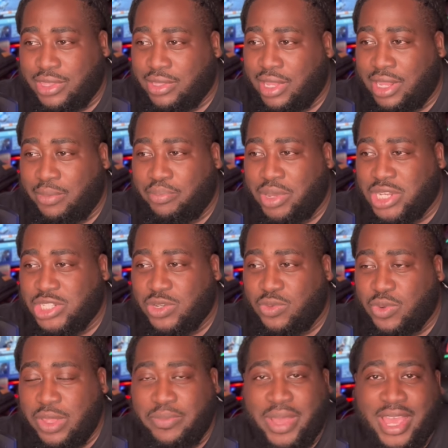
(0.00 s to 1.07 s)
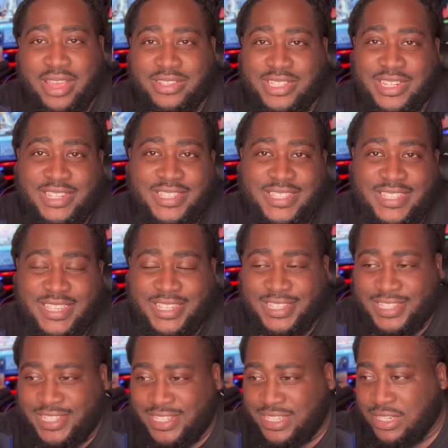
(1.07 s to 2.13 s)
a bunch of rebounds and
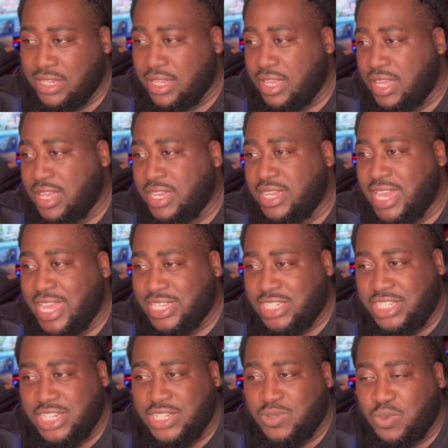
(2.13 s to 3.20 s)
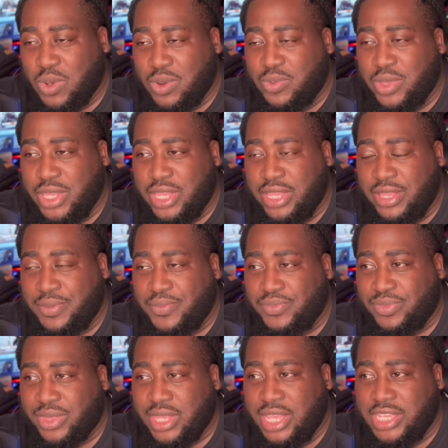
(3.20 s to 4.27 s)
assists. That's just what we
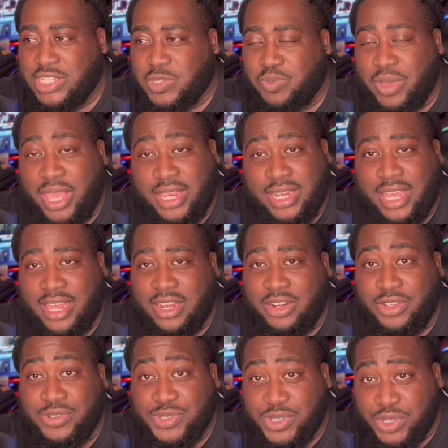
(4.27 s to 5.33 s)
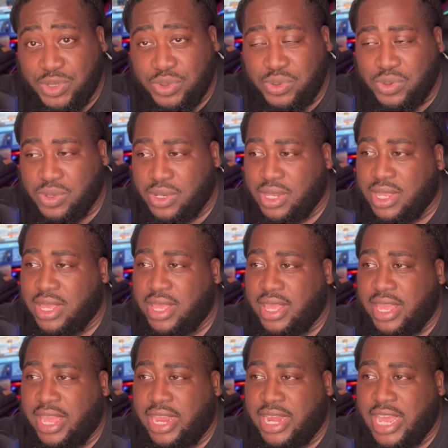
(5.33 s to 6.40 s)
expect out of those two,
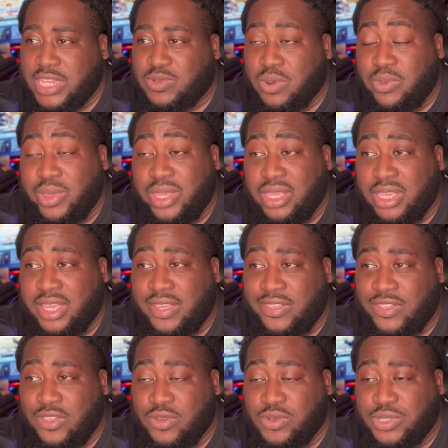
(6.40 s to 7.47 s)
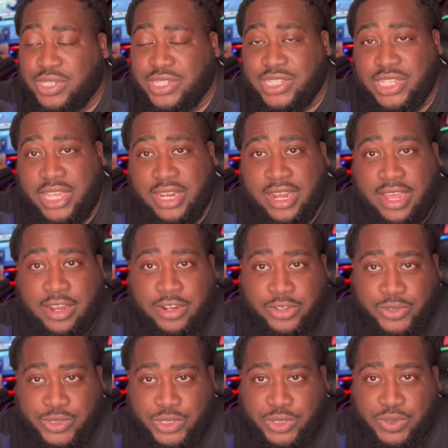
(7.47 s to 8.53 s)
and that's what we can get used to seeing out of
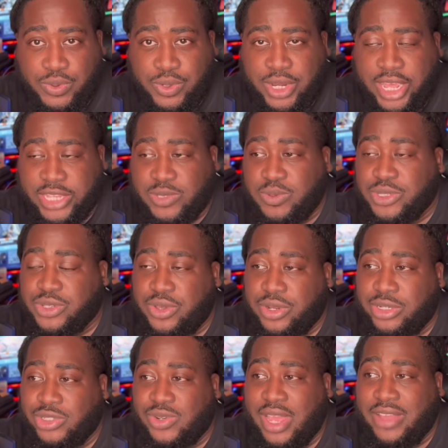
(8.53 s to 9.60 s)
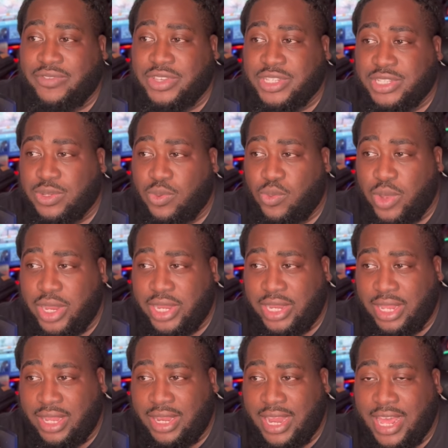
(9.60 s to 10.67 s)
those two, and that's what's going to drive us to
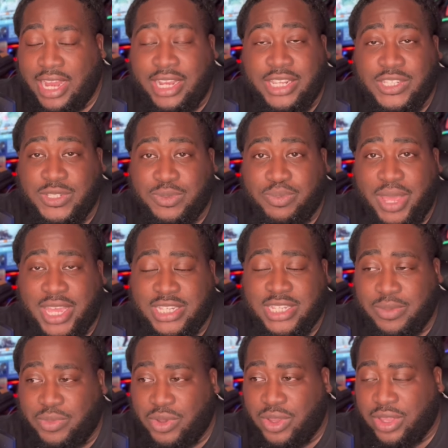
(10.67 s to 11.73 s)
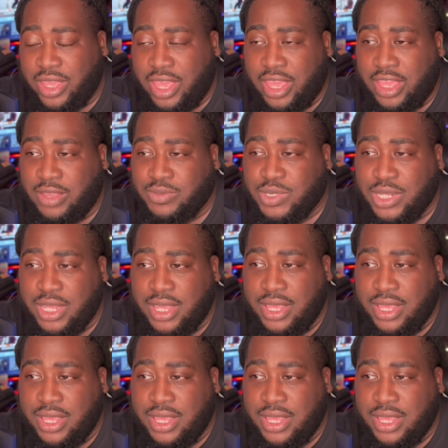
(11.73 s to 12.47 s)
win a lot of these basketball games.